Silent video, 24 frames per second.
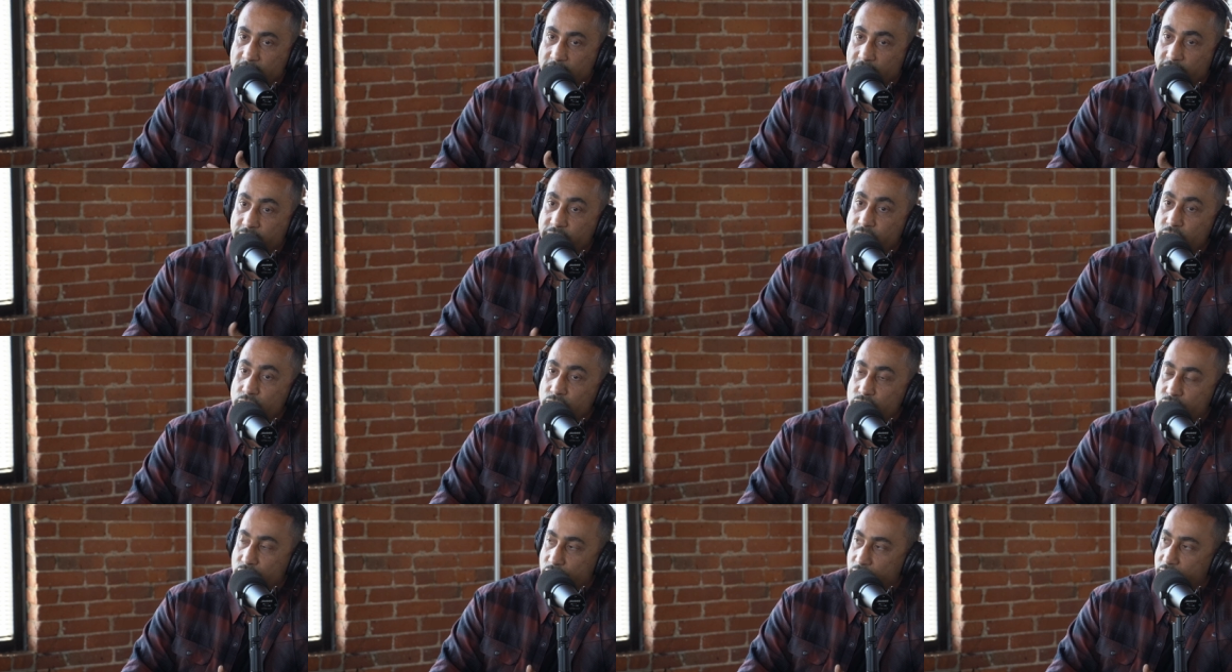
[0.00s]

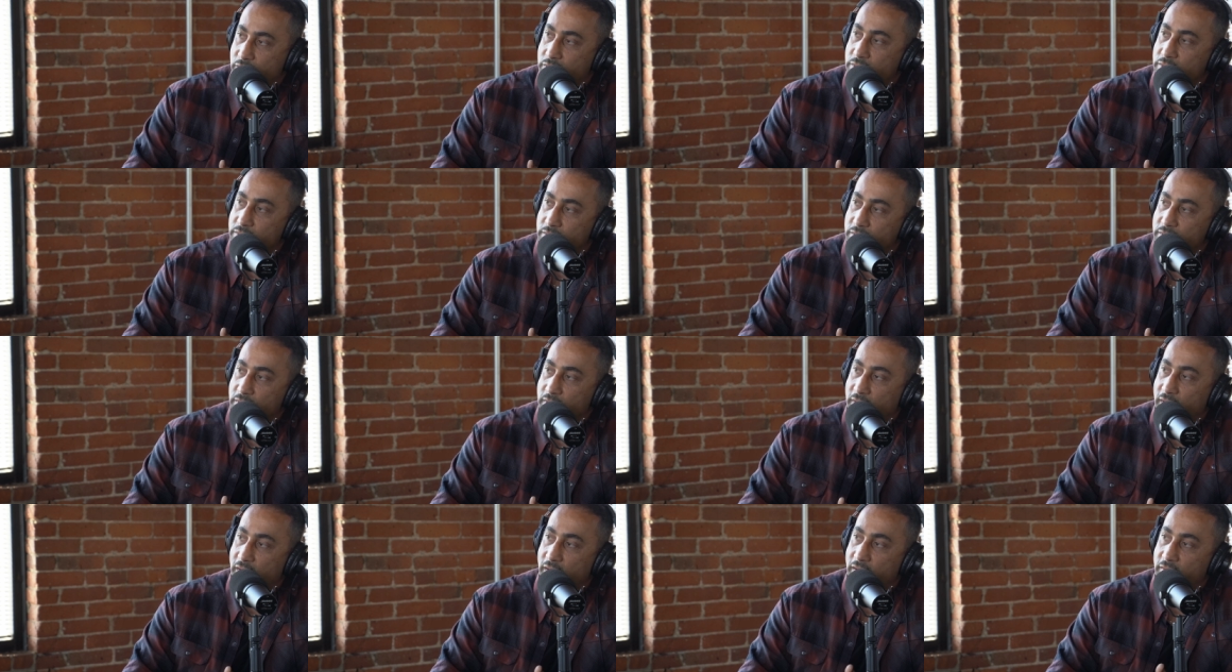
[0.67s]
future
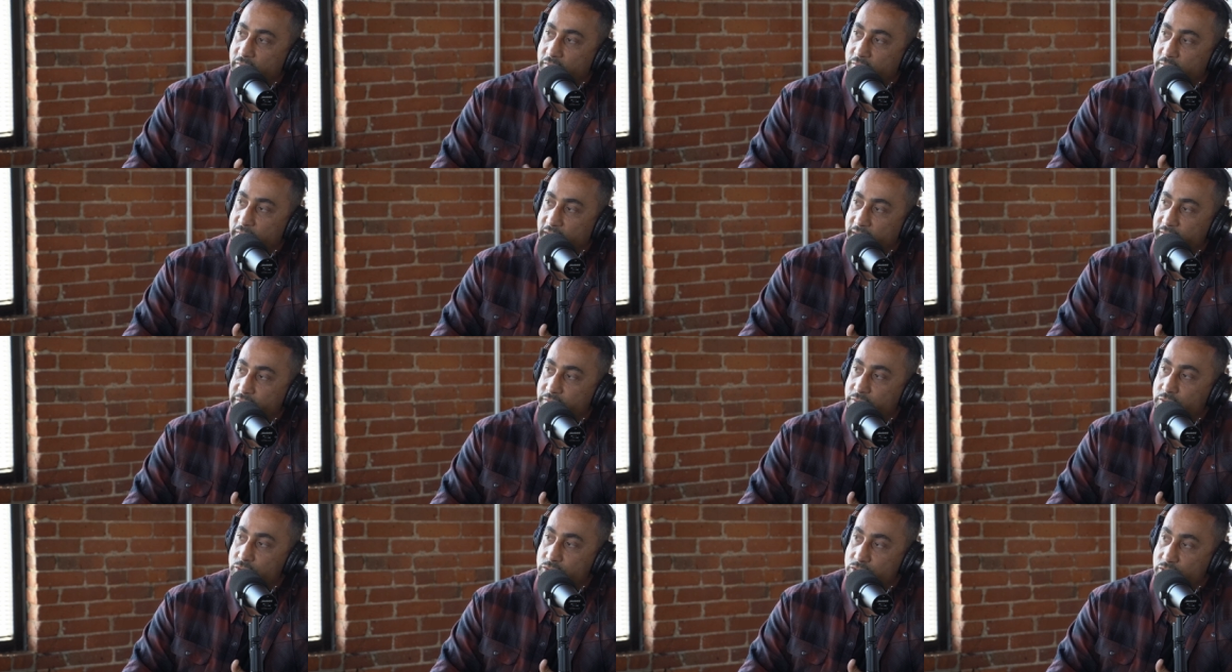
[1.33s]
of my
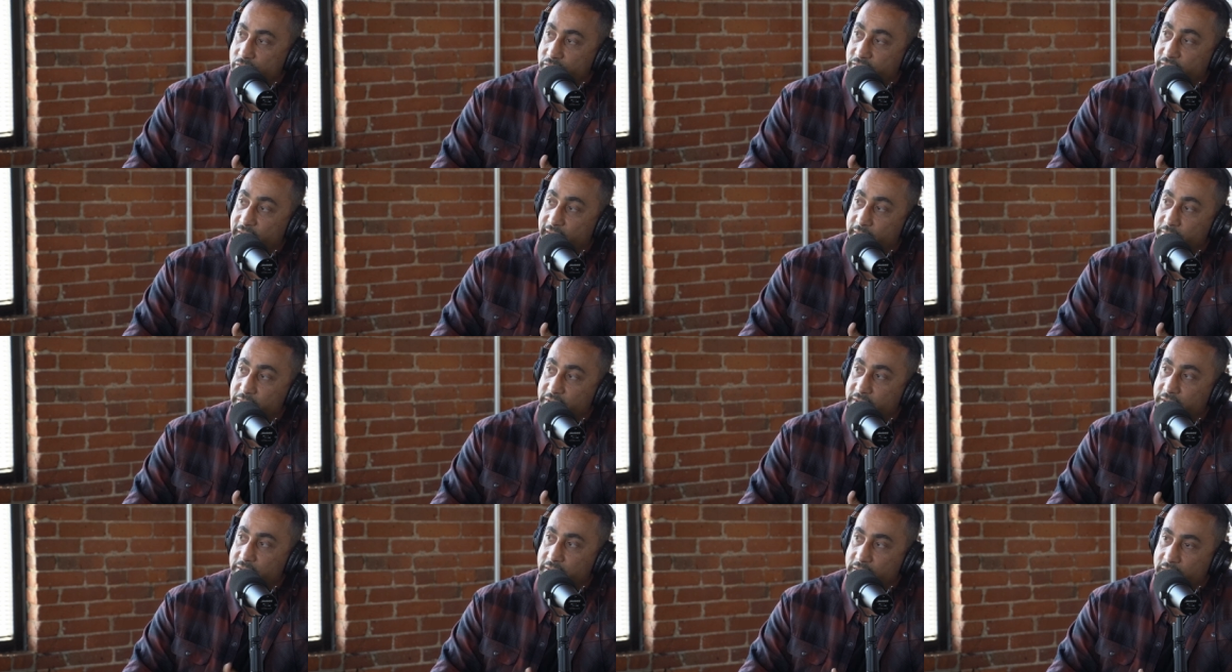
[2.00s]
future
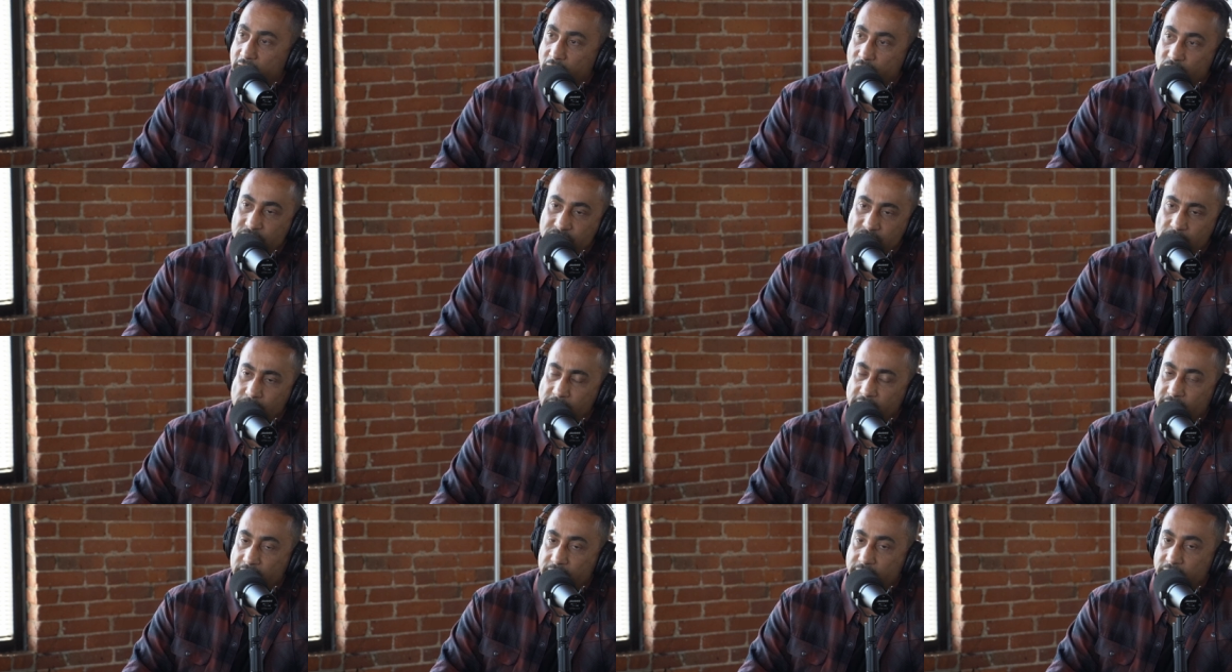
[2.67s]
family. I
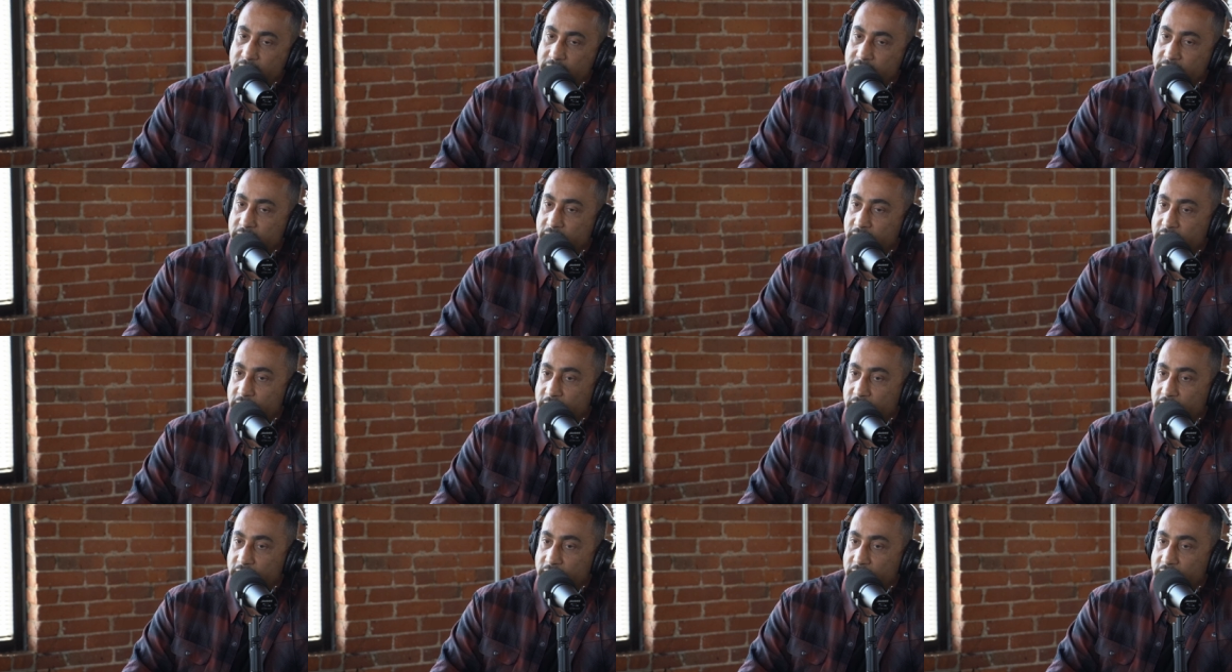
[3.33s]
wasn't married